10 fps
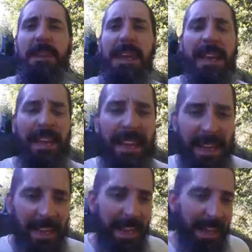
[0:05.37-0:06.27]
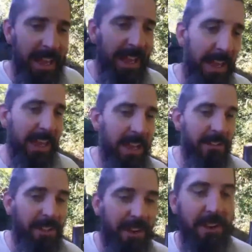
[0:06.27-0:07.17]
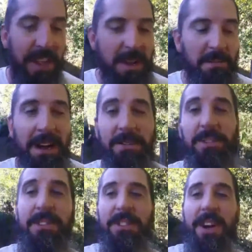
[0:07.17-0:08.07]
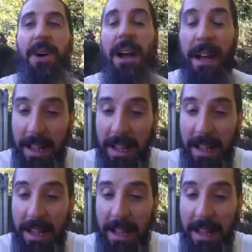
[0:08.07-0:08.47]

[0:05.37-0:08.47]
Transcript: me, and I figured might as well show